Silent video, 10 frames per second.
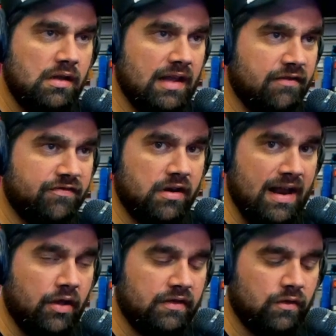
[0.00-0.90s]
A lot of fun
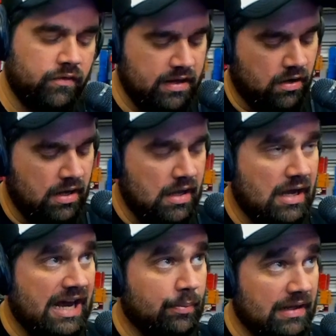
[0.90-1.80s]
analysis over there.
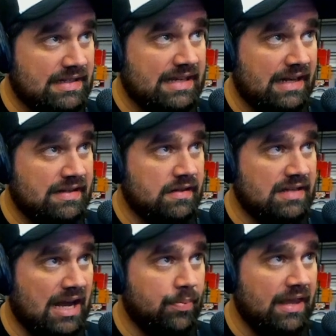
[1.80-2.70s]
Uh, but let's get to the
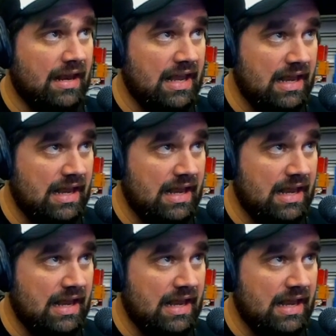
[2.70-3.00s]
topic at